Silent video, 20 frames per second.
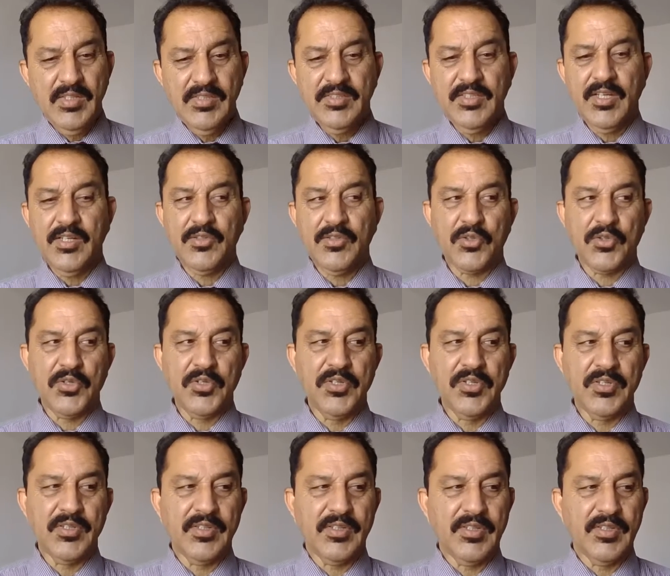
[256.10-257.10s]
is the
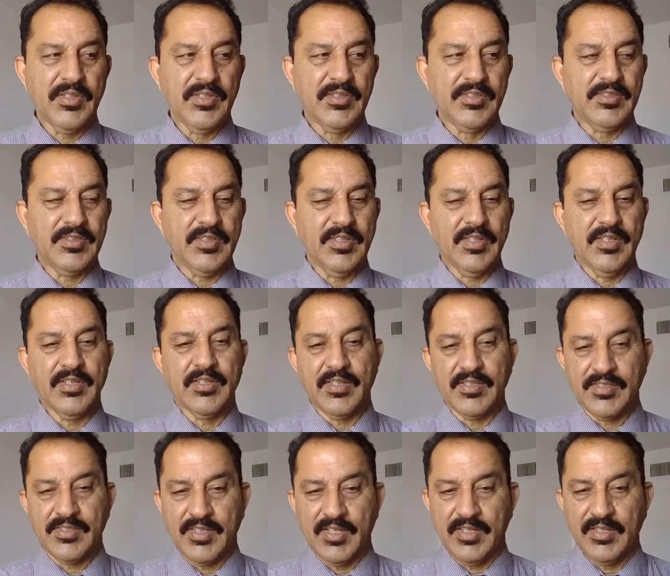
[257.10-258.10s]
corrosion is a
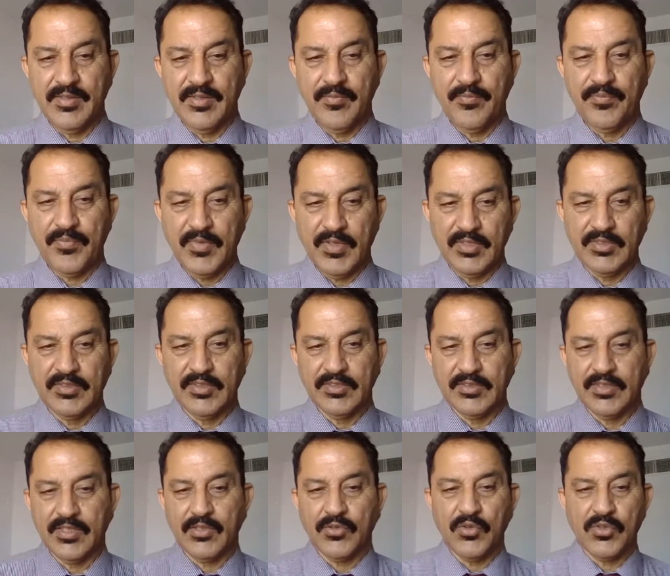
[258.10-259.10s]
rusting? This
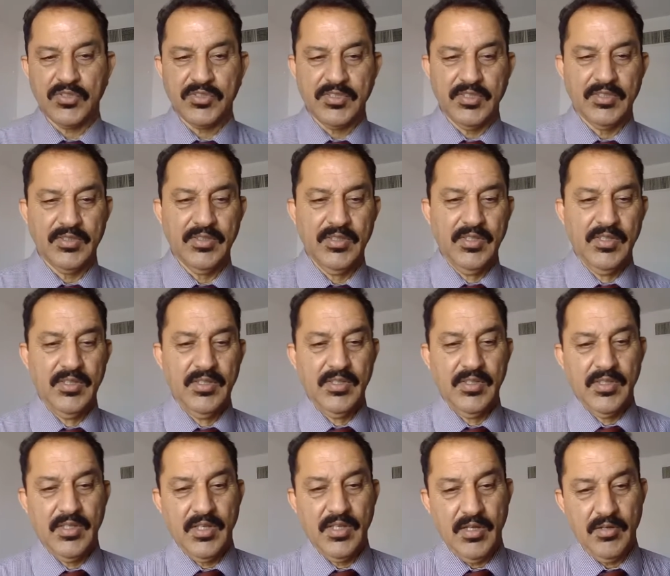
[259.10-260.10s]
is a question
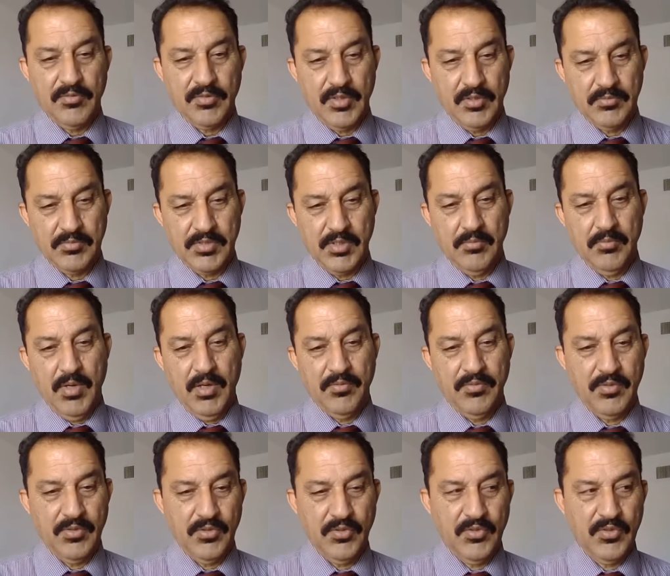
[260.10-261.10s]
from some
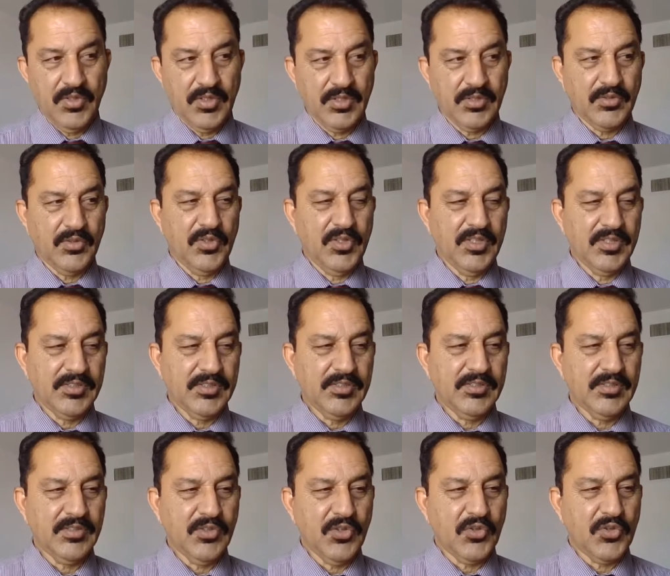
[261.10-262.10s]
of our
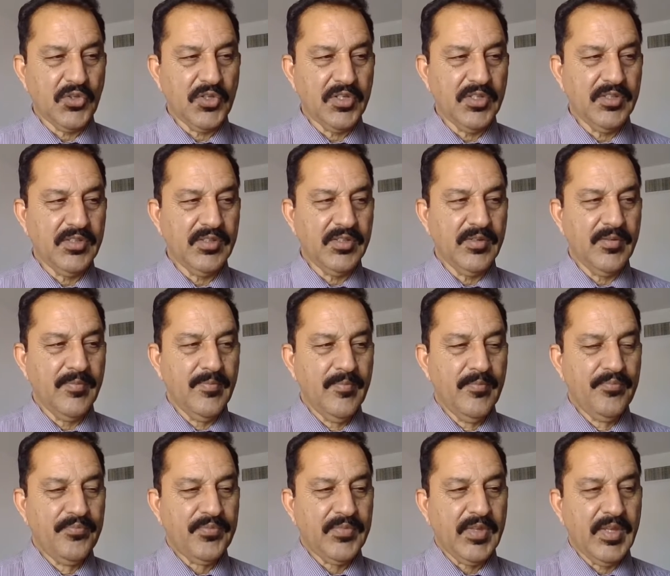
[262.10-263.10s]
colleagues. Corrosion
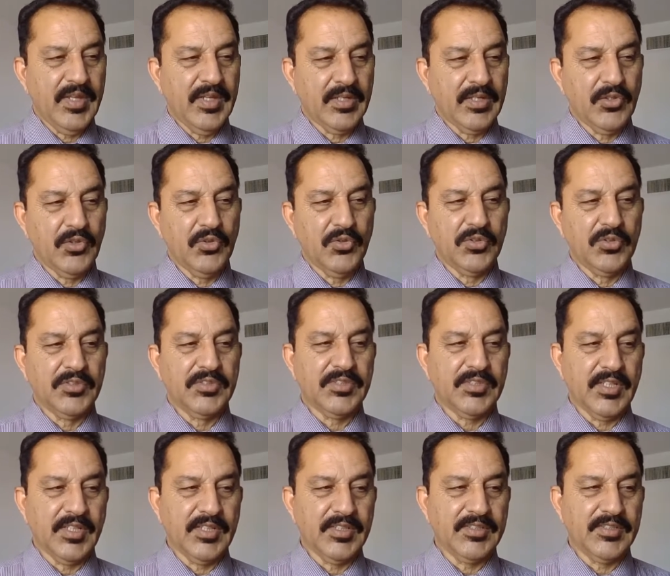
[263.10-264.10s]

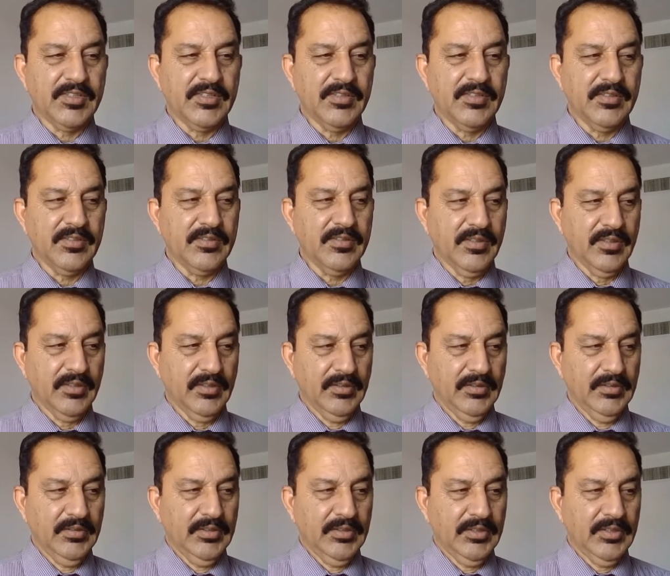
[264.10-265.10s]
includes rust,
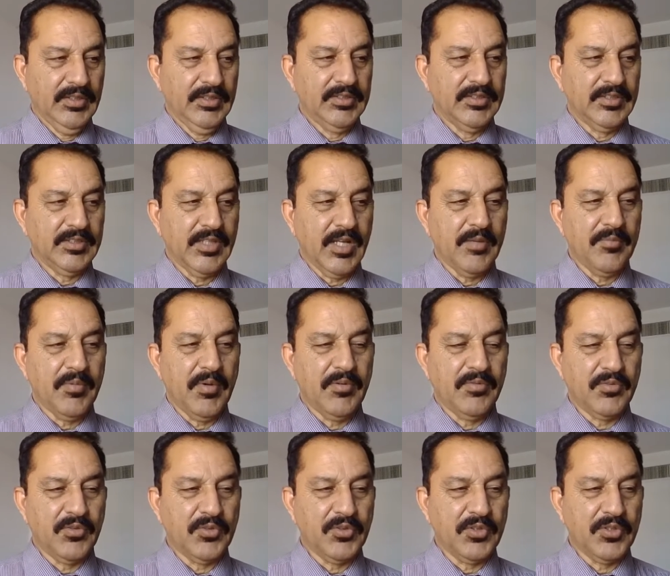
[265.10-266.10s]
is a type
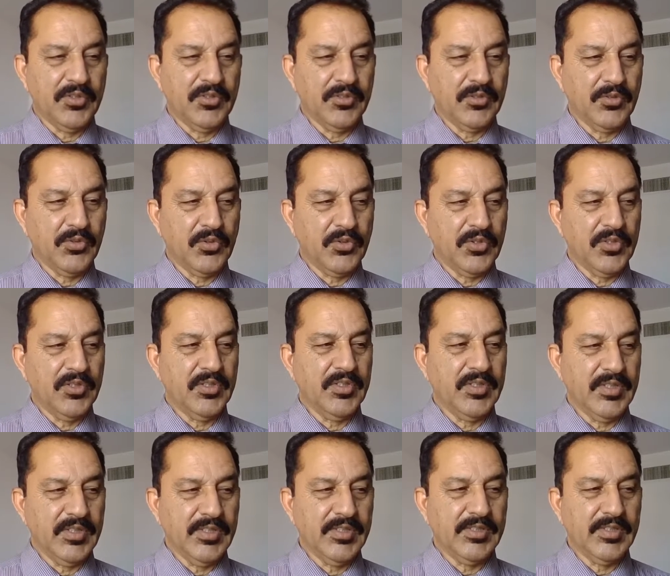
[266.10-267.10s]
of corrosion.
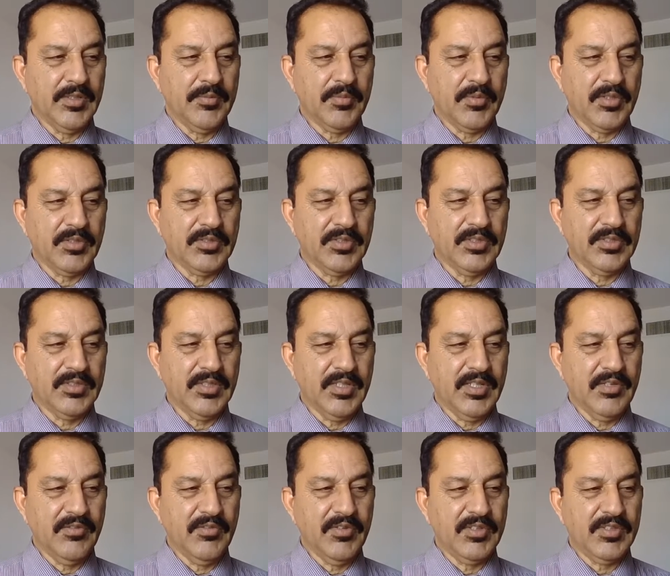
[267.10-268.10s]
Corrosion is a process
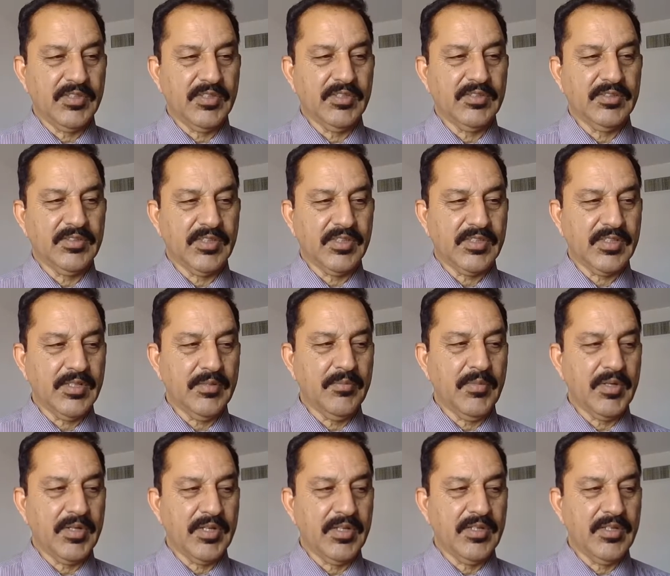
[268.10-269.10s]
in which
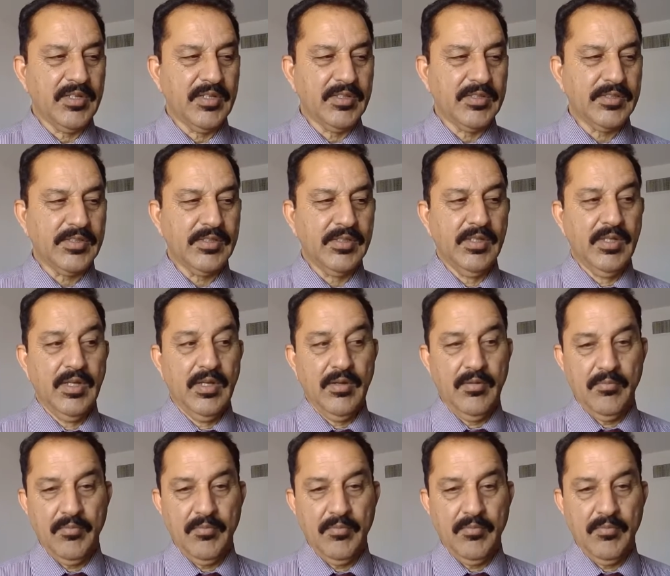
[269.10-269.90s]
certain metals